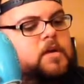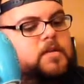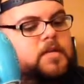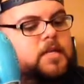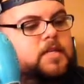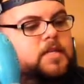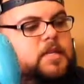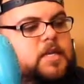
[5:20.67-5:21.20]

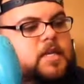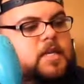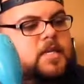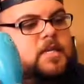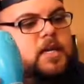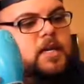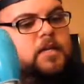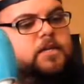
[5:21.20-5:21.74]
Scentsy
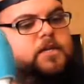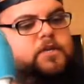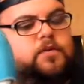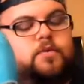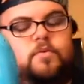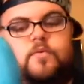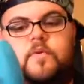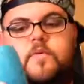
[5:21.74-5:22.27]
decided
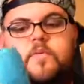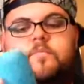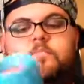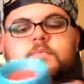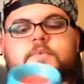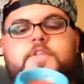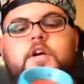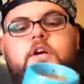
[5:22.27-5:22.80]
to
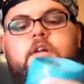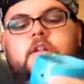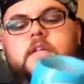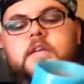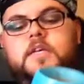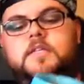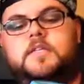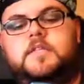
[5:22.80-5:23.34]
turn
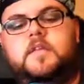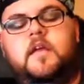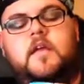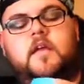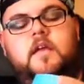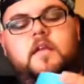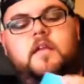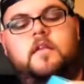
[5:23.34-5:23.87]
this
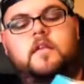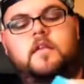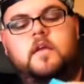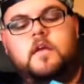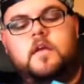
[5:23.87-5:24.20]
and